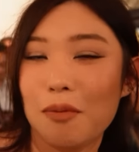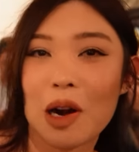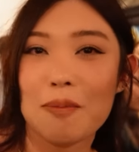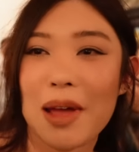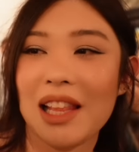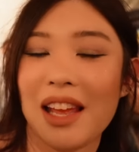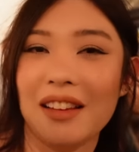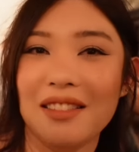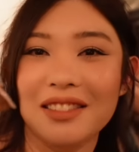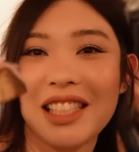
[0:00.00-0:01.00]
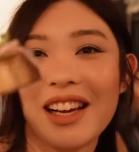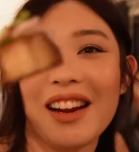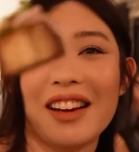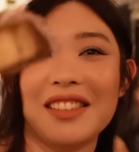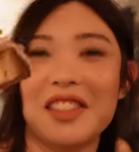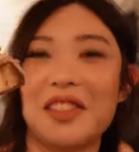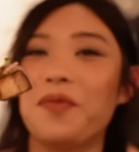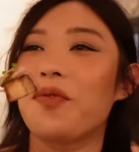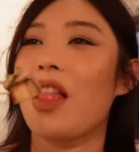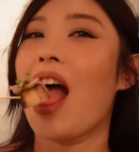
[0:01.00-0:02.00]
Pork belly. Cheers.
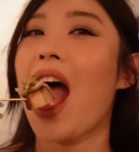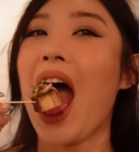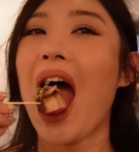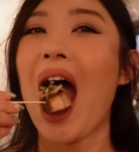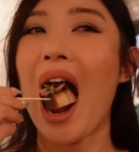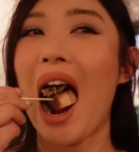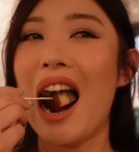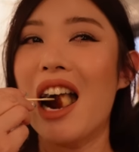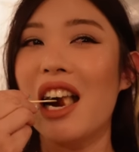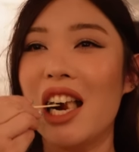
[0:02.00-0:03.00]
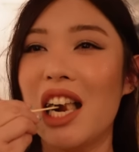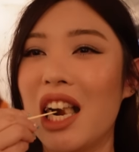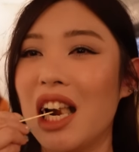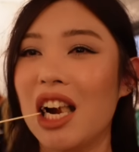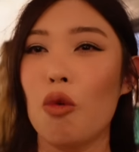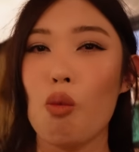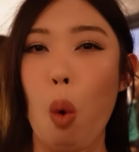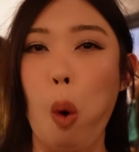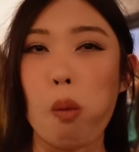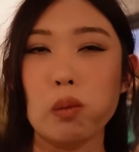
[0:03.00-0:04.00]
I have it at home
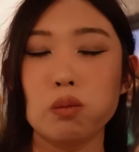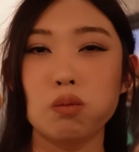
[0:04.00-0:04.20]
if you want